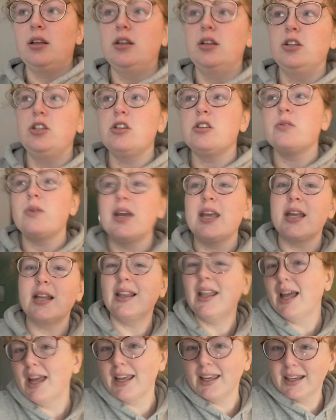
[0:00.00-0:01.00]
just so I can
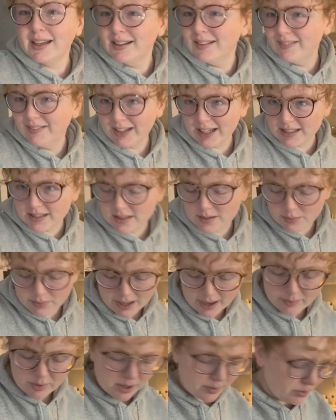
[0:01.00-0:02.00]
like get some
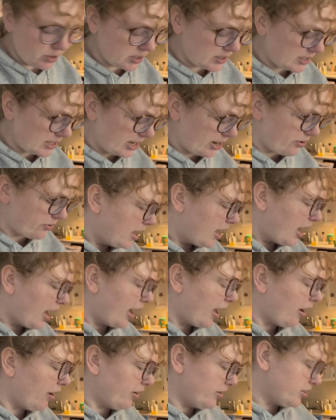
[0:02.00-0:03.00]
library books down. I
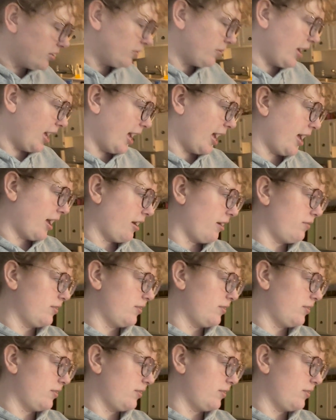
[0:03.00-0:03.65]
also have